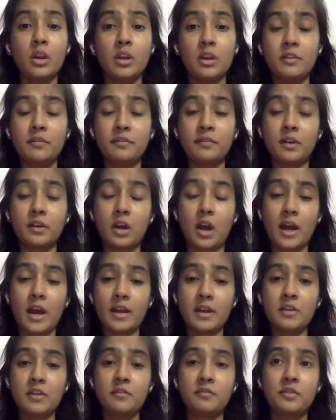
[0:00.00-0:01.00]
if
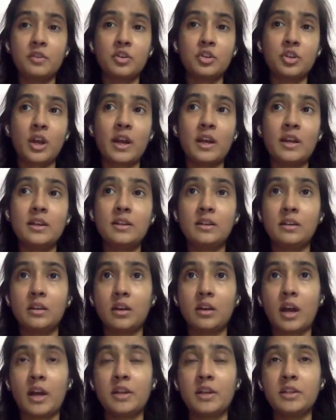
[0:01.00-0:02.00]
the child,
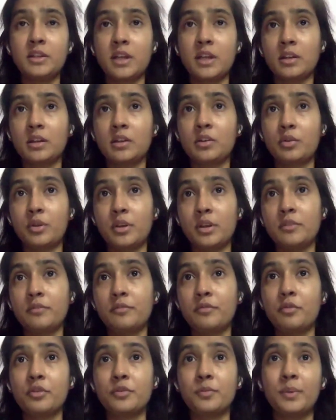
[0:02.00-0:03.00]
I take a
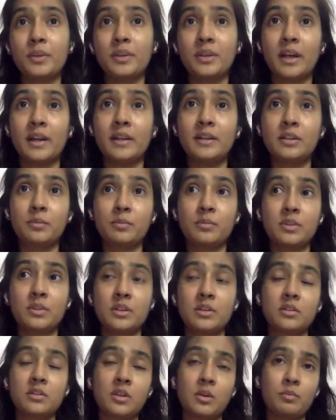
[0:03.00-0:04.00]
reinforcement item, say
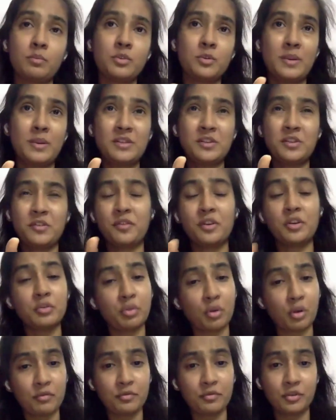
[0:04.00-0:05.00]
some specific
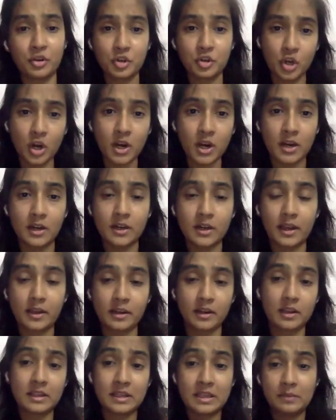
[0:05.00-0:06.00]
toy for a child,
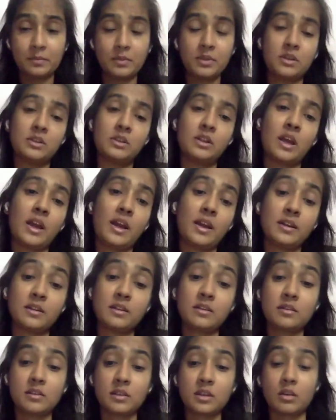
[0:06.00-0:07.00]
and I keep it in the hand
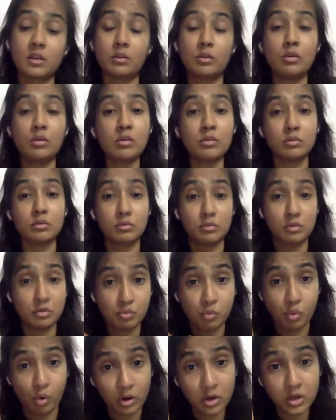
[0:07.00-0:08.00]
and say, oh, you
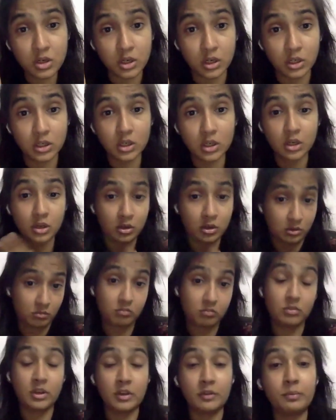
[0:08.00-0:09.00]
want it,
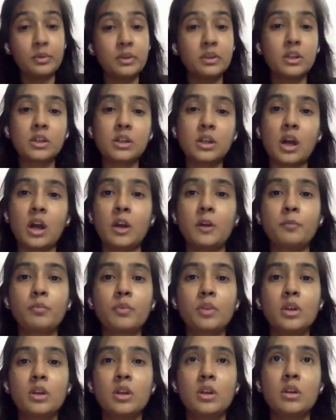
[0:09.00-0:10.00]
give me the card.
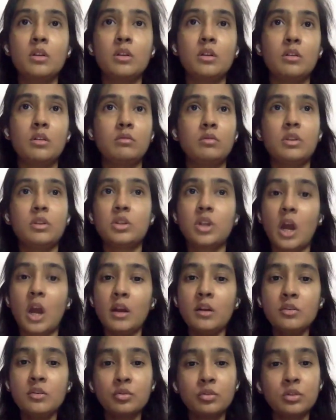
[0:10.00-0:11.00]
The child
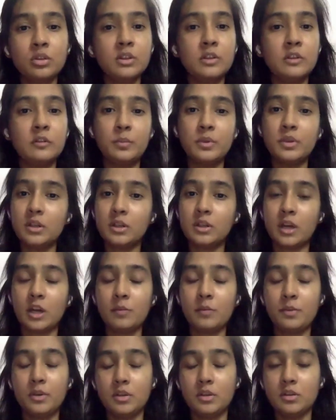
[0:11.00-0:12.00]
is going to give me the
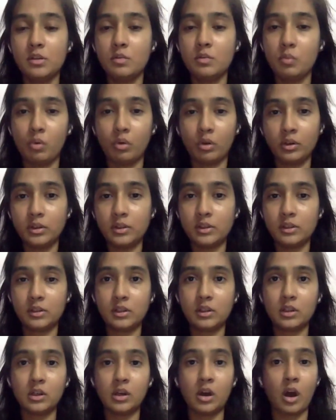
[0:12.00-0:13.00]
card because he wants
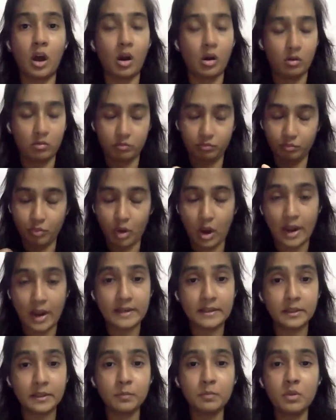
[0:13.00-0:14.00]
the
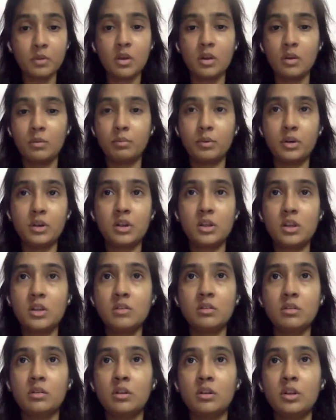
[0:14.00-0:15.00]
item, but
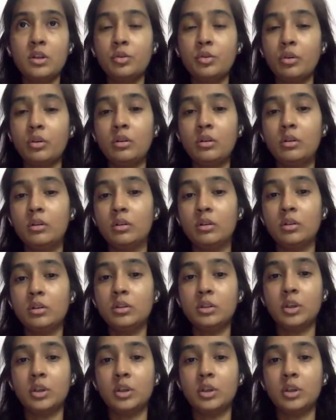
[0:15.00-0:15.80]
he's really not learned